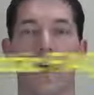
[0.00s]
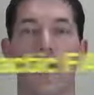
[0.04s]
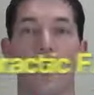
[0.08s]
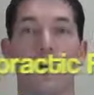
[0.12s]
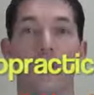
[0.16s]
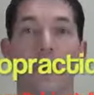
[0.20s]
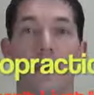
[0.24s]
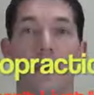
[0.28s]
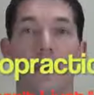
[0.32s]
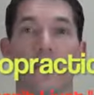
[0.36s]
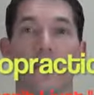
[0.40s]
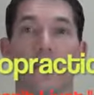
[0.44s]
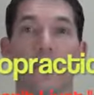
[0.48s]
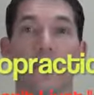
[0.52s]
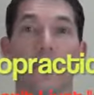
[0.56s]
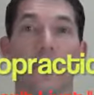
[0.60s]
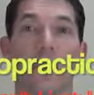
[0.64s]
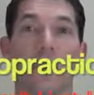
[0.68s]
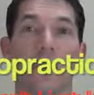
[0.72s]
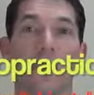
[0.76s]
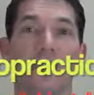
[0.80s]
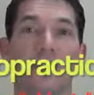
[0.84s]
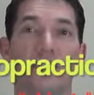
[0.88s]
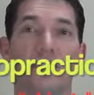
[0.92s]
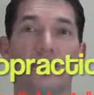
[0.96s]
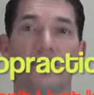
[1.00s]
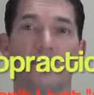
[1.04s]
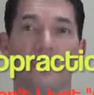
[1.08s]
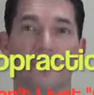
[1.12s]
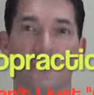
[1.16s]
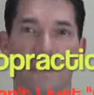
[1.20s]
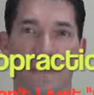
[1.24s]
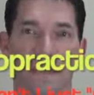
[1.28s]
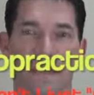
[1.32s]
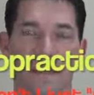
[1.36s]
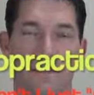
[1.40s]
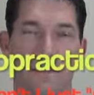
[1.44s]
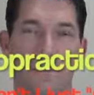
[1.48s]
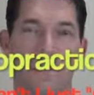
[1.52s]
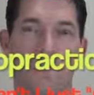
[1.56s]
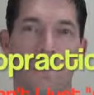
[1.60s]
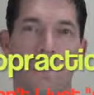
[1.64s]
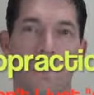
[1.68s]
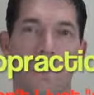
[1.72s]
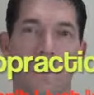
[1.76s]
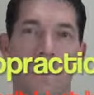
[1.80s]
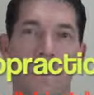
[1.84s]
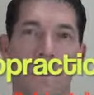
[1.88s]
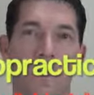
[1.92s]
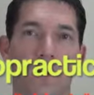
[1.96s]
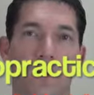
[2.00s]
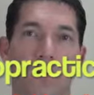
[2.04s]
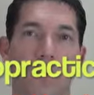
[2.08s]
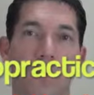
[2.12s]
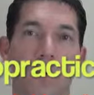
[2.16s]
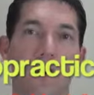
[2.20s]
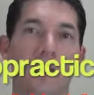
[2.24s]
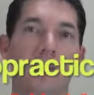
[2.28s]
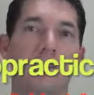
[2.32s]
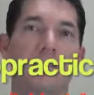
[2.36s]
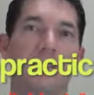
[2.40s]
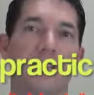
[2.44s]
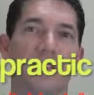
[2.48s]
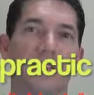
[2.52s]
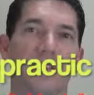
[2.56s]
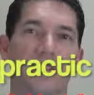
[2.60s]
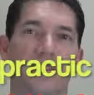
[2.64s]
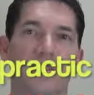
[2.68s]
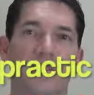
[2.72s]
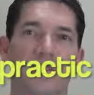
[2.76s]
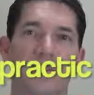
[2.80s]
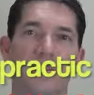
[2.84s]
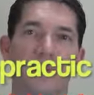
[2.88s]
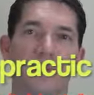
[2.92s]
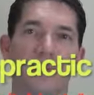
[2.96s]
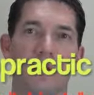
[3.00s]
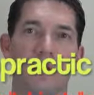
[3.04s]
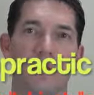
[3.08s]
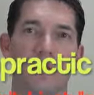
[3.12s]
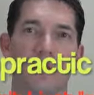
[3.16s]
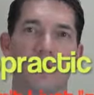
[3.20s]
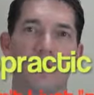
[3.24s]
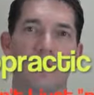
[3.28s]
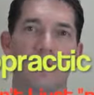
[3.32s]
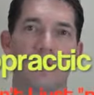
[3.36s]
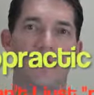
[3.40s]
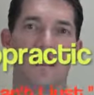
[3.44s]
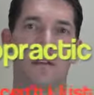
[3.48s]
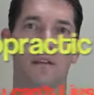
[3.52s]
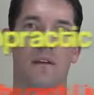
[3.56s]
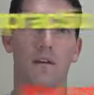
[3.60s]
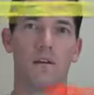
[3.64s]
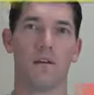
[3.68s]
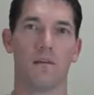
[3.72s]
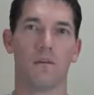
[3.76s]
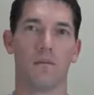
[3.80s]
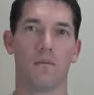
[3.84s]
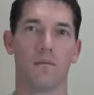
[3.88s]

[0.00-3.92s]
Okay, the question is this. What is the difference between